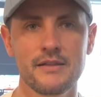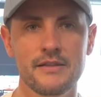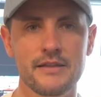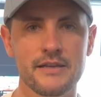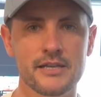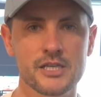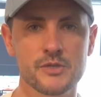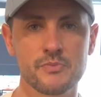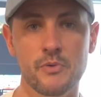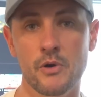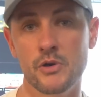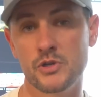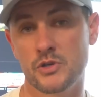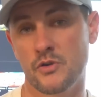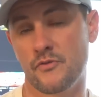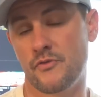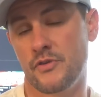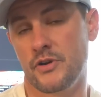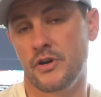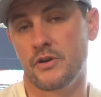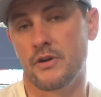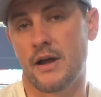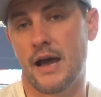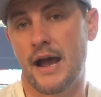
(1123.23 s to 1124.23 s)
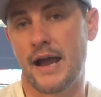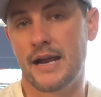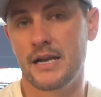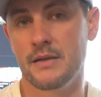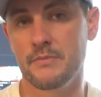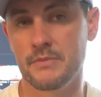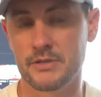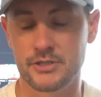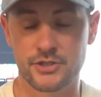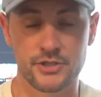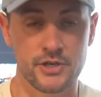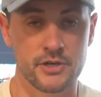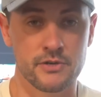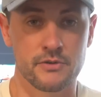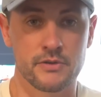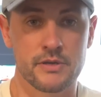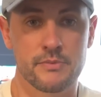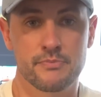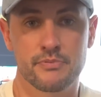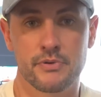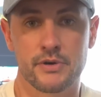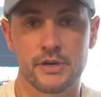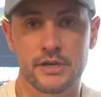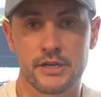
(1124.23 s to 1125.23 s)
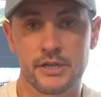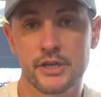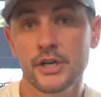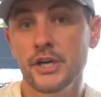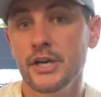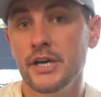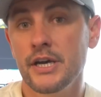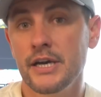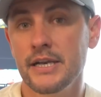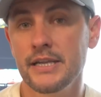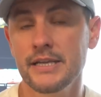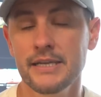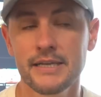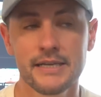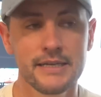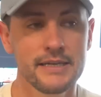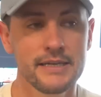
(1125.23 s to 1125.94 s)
The exposure for your item is generally pretty good.